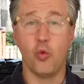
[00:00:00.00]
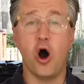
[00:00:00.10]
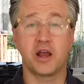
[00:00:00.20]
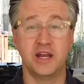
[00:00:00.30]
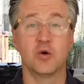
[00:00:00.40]

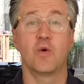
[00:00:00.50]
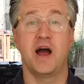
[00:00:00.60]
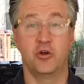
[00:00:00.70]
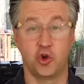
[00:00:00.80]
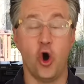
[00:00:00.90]
walking
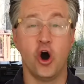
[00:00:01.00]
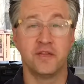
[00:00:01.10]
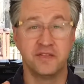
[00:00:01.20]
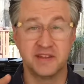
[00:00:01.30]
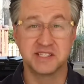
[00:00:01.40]
around
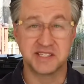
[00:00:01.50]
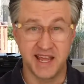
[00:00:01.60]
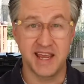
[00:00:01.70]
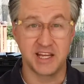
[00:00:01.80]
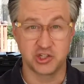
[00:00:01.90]
on the
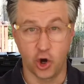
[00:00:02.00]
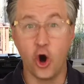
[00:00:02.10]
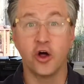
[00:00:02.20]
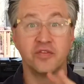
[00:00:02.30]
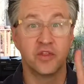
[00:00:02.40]
stage,
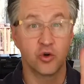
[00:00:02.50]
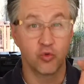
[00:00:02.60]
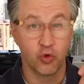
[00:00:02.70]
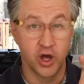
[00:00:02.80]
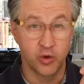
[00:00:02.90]
on the
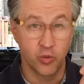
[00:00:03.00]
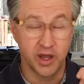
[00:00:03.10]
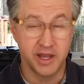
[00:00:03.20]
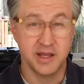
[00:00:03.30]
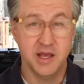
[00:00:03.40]

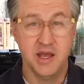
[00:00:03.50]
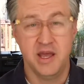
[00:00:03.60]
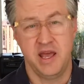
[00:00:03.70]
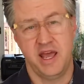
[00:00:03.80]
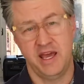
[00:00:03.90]
runway,
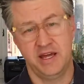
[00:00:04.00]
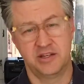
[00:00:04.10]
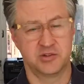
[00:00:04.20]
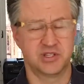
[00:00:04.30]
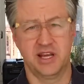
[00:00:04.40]

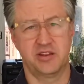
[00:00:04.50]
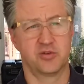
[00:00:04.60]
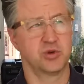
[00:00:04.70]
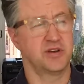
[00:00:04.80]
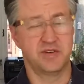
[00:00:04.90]
and there's like
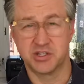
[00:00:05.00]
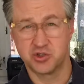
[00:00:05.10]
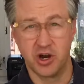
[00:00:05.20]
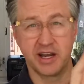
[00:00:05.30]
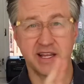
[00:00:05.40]
3 of us
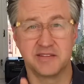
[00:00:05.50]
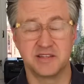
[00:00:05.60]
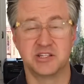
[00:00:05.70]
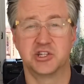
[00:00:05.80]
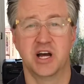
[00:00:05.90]
trying to get
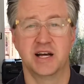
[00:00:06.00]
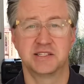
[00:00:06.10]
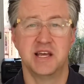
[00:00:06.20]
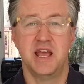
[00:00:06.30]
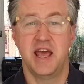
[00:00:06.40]
these shots.